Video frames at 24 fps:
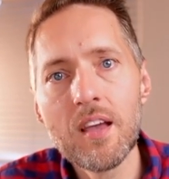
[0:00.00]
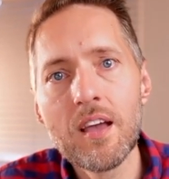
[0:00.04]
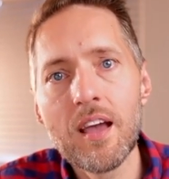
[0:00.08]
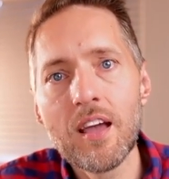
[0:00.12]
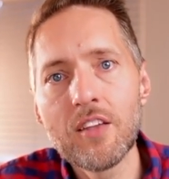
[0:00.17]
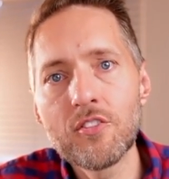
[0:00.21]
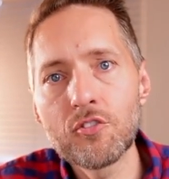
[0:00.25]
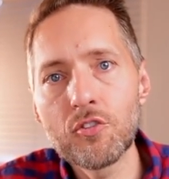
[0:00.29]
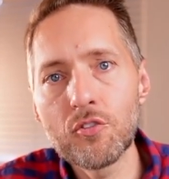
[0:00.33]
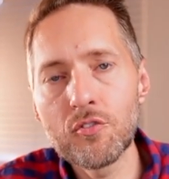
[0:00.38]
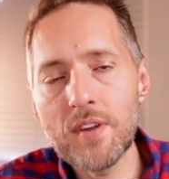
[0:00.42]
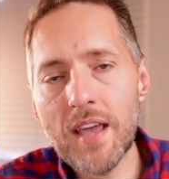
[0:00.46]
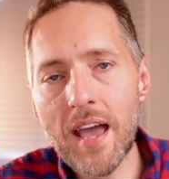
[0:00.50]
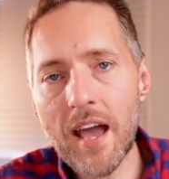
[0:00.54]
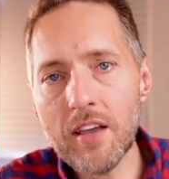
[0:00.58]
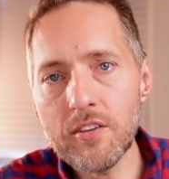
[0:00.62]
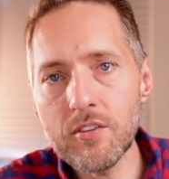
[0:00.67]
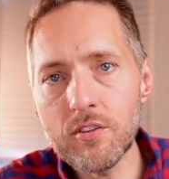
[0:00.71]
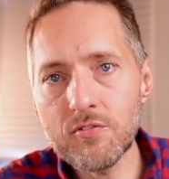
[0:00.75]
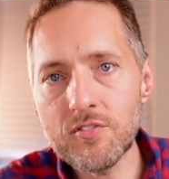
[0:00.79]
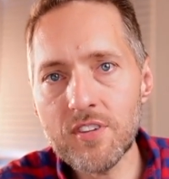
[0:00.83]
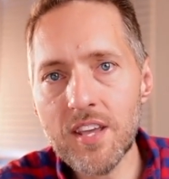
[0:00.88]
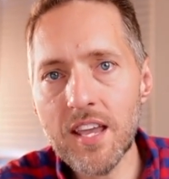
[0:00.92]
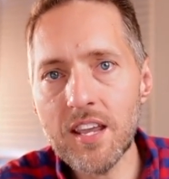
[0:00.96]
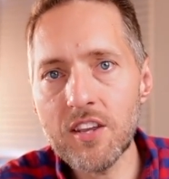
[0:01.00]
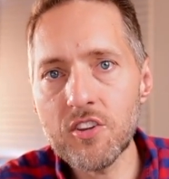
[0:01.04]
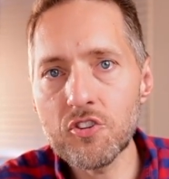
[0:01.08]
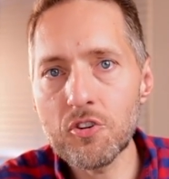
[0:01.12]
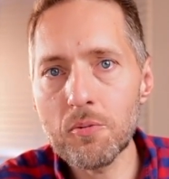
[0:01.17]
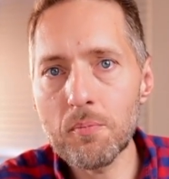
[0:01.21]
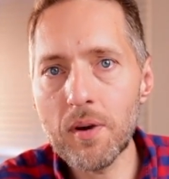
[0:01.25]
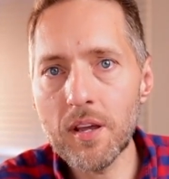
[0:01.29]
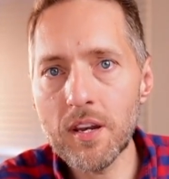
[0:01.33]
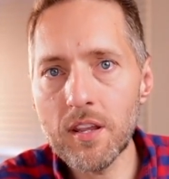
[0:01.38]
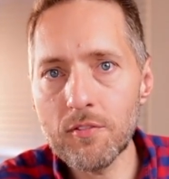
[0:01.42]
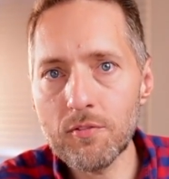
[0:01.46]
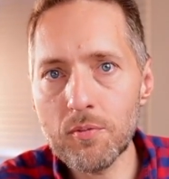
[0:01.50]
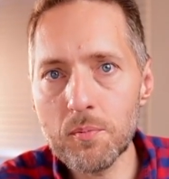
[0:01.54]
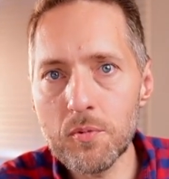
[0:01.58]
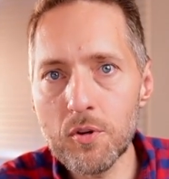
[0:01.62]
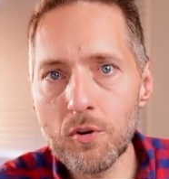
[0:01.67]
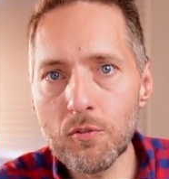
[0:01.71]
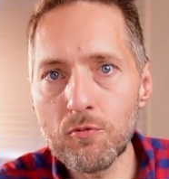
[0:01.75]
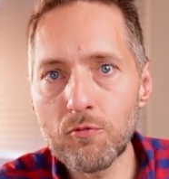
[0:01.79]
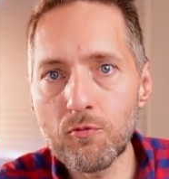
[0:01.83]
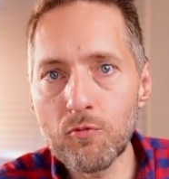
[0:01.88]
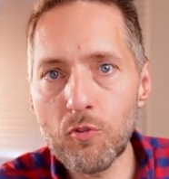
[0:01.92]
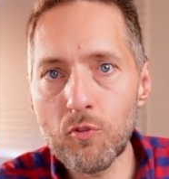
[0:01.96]
And so now you've taken your money from your
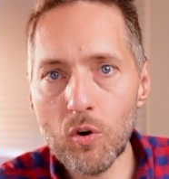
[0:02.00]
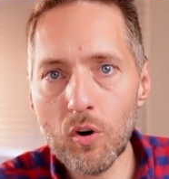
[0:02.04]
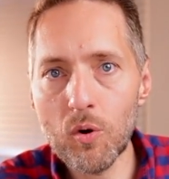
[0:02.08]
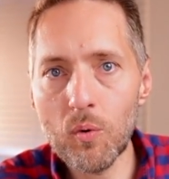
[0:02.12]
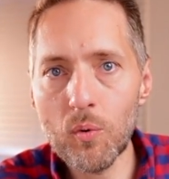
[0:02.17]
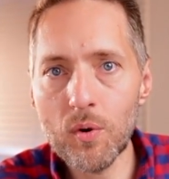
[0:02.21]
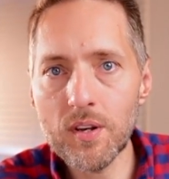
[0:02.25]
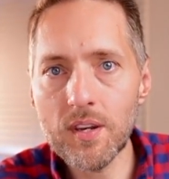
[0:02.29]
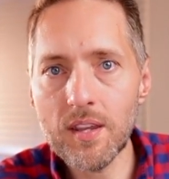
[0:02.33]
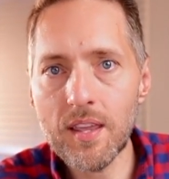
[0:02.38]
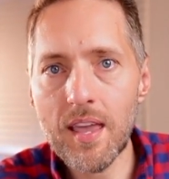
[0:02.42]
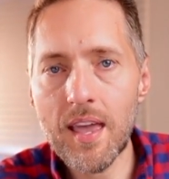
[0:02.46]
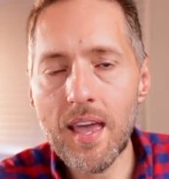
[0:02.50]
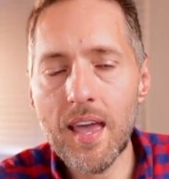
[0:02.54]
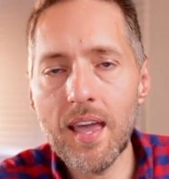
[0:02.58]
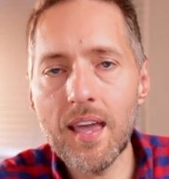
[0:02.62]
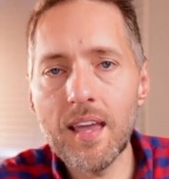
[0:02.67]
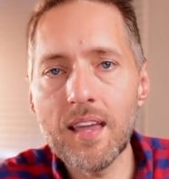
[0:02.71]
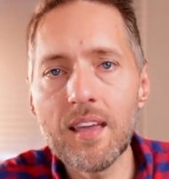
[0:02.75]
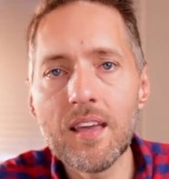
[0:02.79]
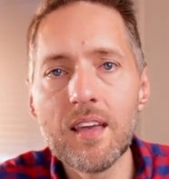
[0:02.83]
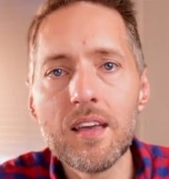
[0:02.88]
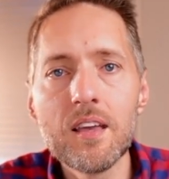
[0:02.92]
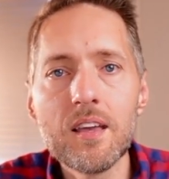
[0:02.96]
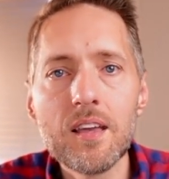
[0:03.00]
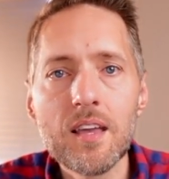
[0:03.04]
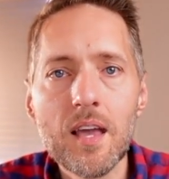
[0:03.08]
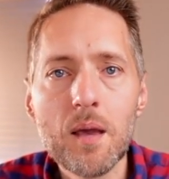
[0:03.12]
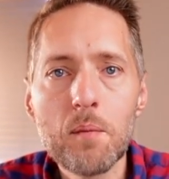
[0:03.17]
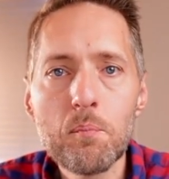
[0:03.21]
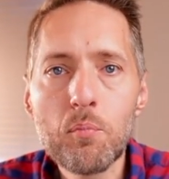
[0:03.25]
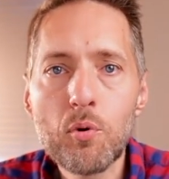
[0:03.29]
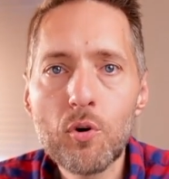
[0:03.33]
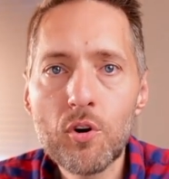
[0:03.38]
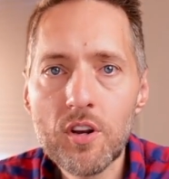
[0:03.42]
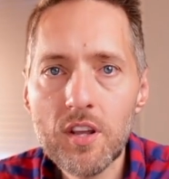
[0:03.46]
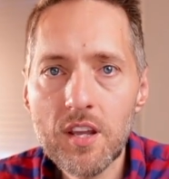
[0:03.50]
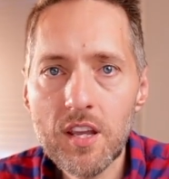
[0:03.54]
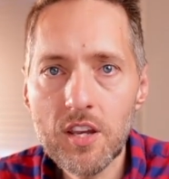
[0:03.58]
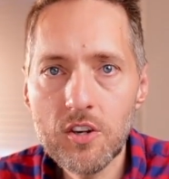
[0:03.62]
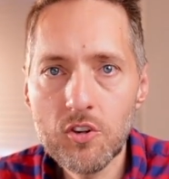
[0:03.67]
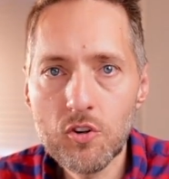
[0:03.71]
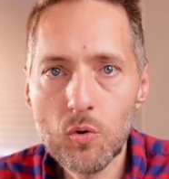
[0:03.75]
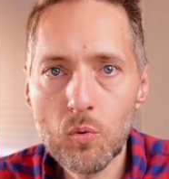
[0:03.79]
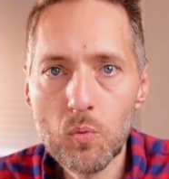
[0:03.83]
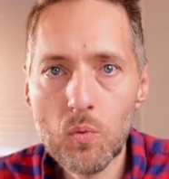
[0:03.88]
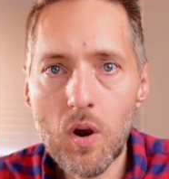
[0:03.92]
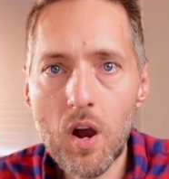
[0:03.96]
401k and put it in
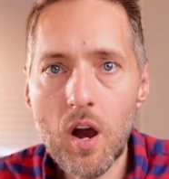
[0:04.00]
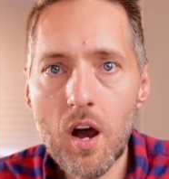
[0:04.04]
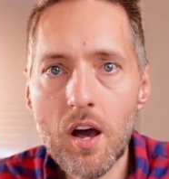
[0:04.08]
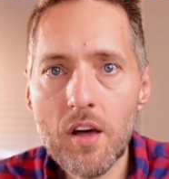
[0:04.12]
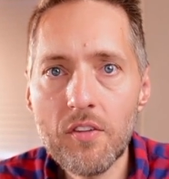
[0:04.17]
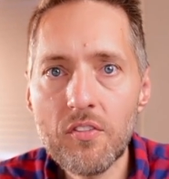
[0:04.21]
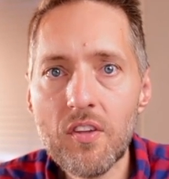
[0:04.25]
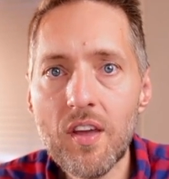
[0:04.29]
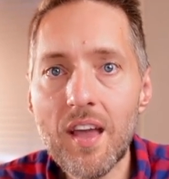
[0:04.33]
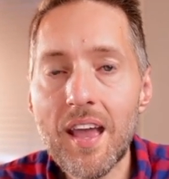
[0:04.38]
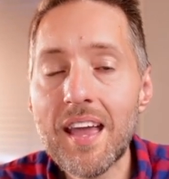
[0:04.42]
your Roth.